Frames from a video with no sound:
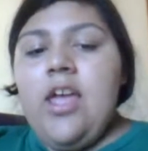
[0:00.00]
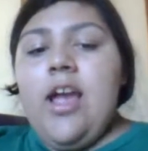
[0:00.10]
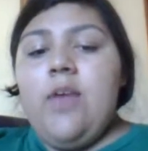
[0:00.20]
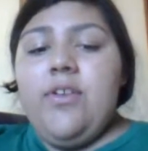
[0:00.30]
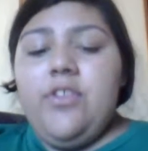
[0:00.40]

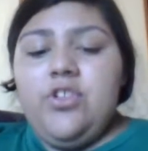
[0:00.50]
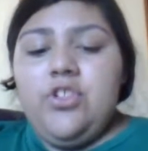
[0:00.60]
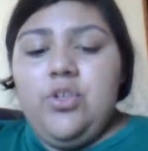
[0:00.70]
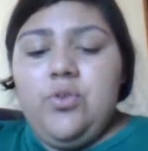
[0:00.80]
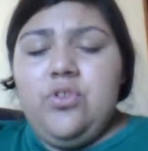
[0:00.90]
I'd rather
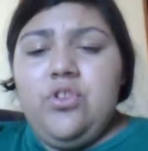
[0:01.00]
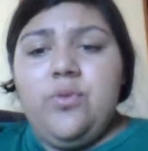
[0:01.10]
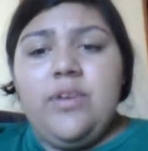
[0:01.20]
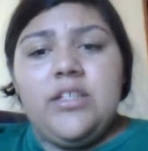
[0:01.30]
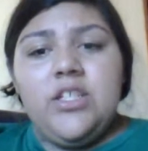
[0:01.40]
just do
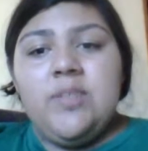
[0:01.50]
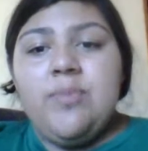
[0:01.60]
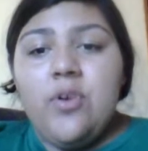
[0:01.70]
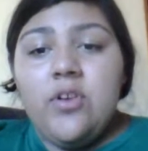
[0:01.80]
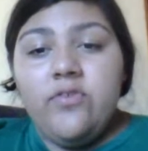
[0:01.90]
it as a
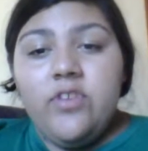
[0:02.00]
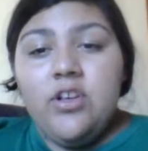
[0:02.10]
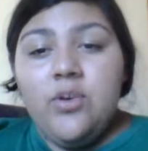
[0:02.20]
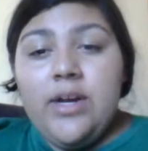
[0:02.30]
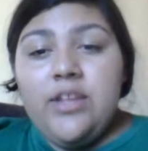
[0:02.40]
spoken
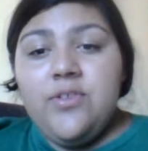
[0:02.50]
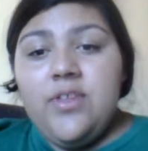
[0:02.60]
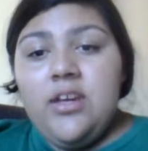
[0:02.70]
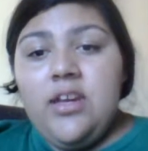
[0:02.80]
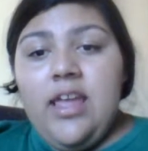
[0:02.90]
video rather
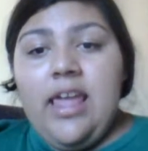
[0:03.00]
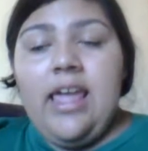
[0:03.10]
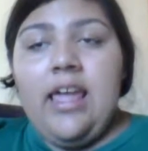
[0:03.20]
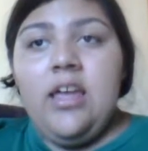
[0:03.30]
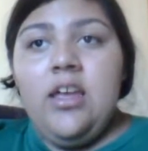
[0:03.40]
than a